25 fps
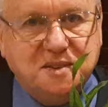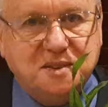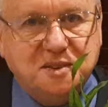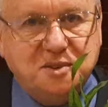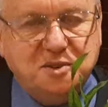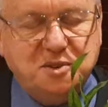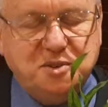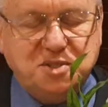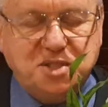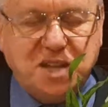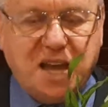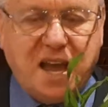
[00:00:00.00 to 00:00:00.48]

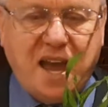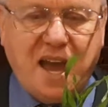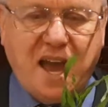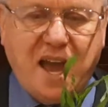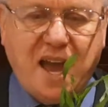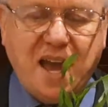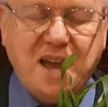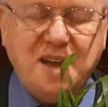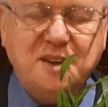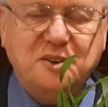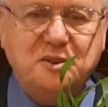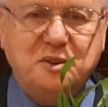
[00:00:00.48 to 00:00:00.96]
You say,
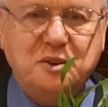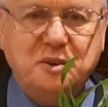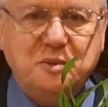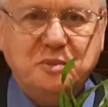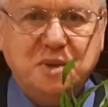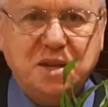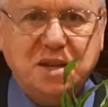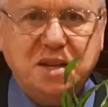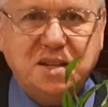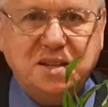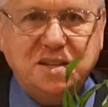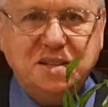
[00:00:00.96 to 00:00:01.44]
hang on a
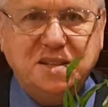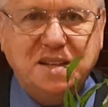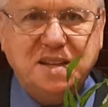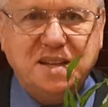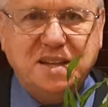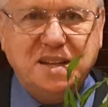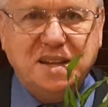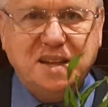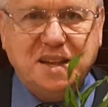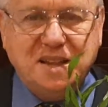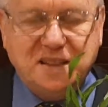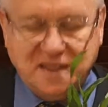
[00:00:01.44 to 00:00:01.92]
minute.
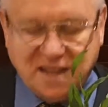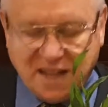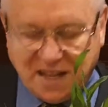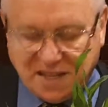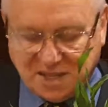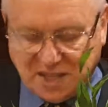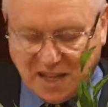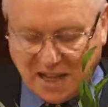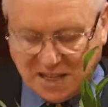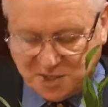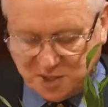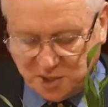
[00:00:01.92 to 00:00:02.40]
That
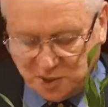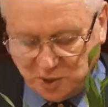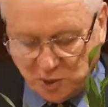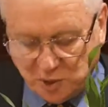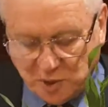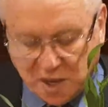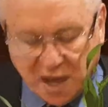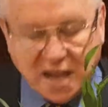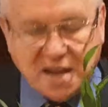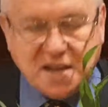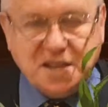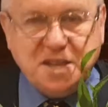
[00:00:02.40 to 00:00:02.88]
doesn't
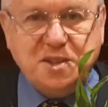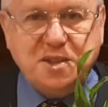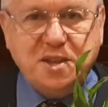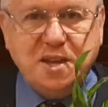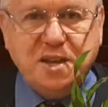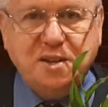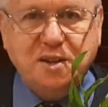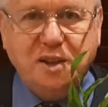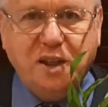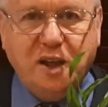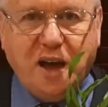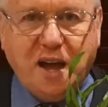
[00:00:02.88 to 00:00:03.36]
look
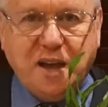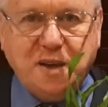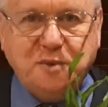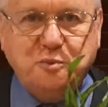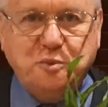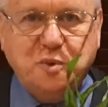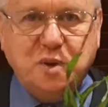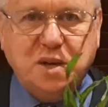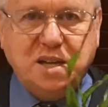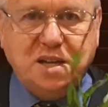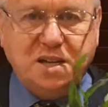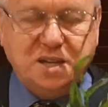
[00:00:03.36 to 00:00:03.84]
anything like
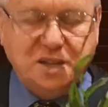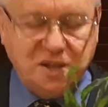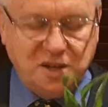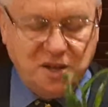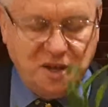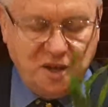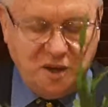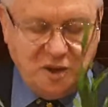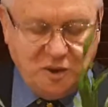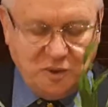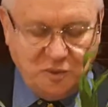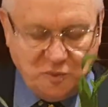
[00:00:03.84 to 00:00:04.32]
wheat.
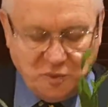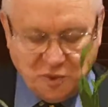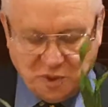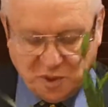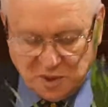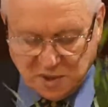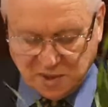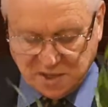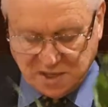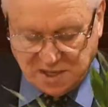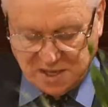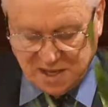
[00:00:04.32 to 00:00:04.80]

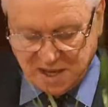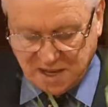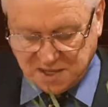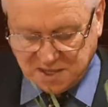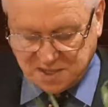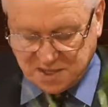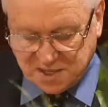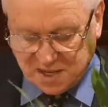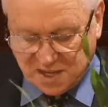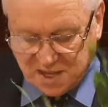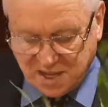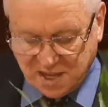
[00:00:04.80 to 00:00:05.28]
Well,
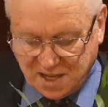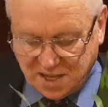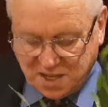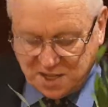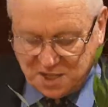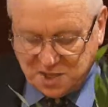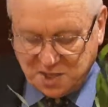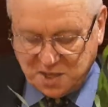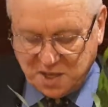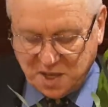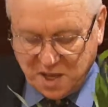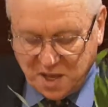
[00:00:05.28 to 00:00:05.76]
yes, it
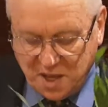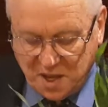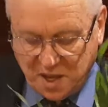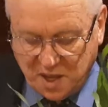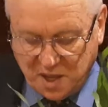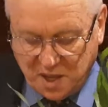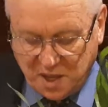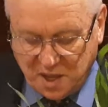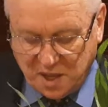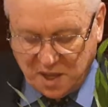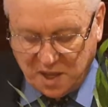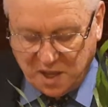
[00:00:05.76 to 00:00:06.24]
is.
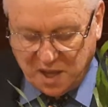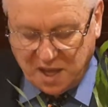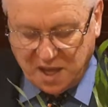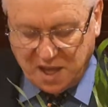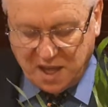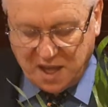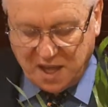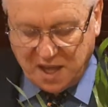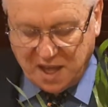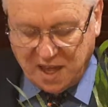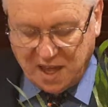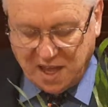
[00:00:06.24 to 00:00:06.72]

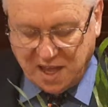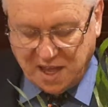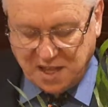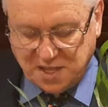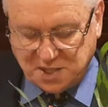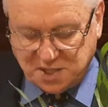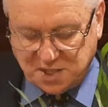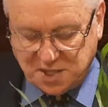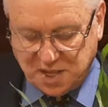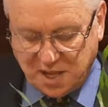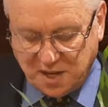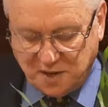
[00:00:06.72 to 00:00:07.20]

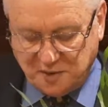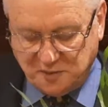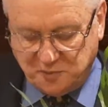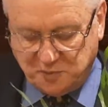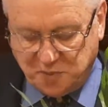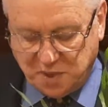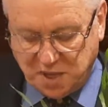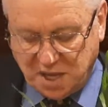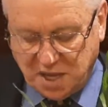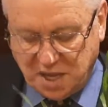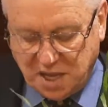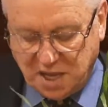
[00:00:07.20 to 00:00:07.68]
Instead of
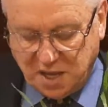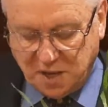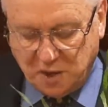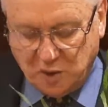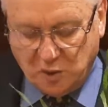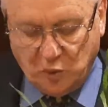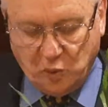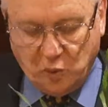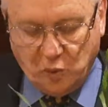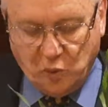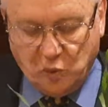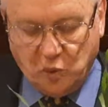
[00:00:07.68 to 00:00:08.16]

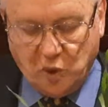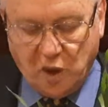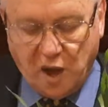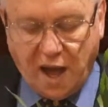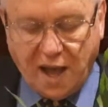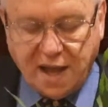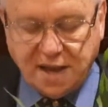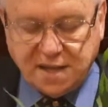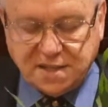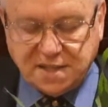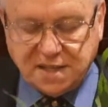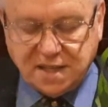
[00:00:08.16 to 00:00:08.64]
being
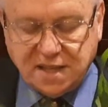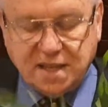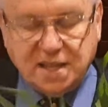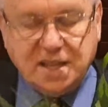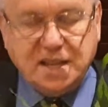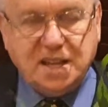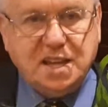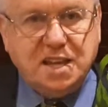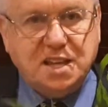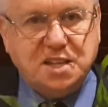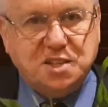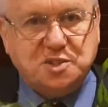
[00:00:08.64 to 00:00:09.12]
white,
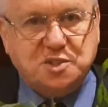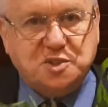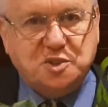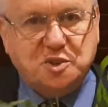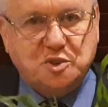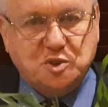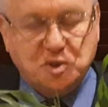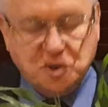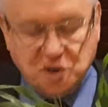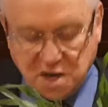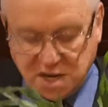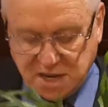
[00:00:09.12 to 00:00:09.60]
it's
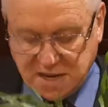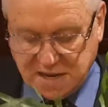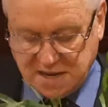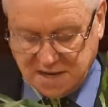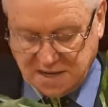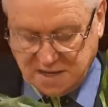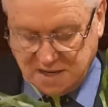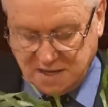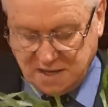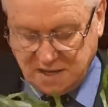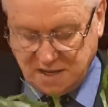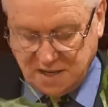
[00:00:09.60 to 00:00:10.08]

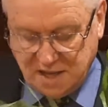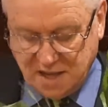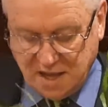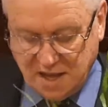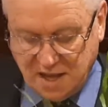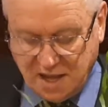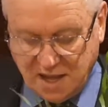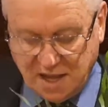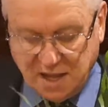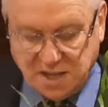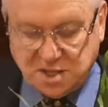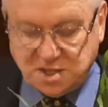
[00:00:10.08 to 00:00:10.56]
green.
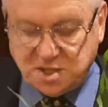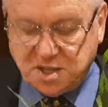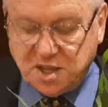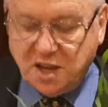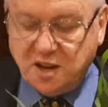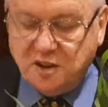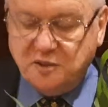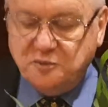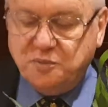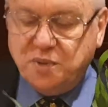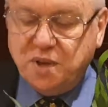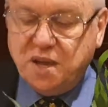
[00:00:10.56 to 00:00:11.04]
Instead
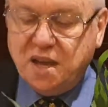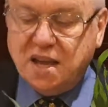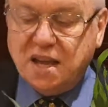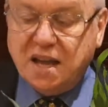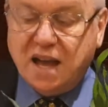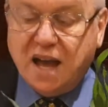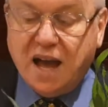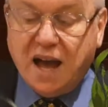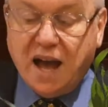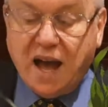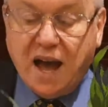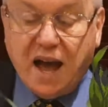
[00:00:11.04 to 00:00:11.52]
of being
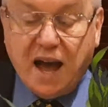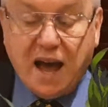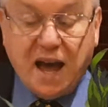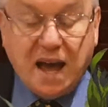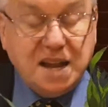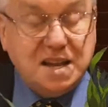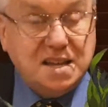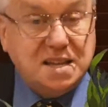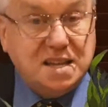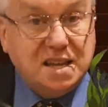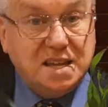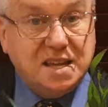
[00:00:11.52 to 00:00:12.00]

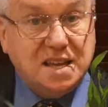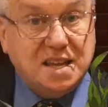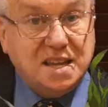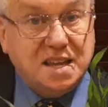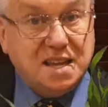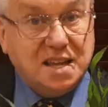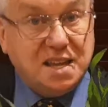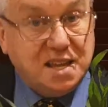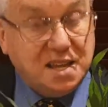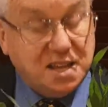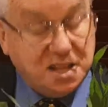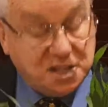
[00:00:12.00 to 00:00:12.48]
hard,
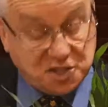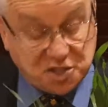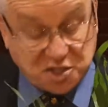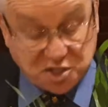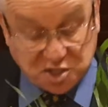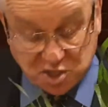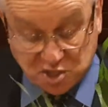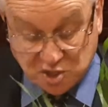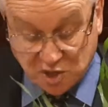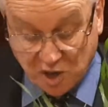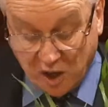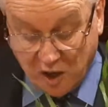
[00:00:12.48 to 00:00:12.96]
it's
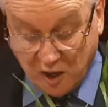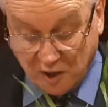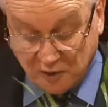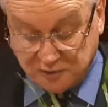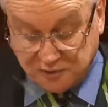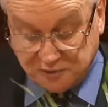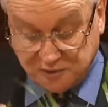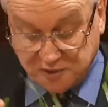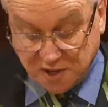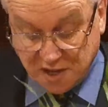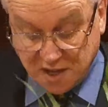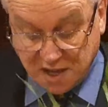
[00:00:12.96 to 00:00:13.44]

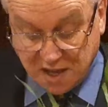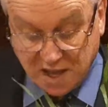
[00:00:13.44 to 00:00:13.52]
soft.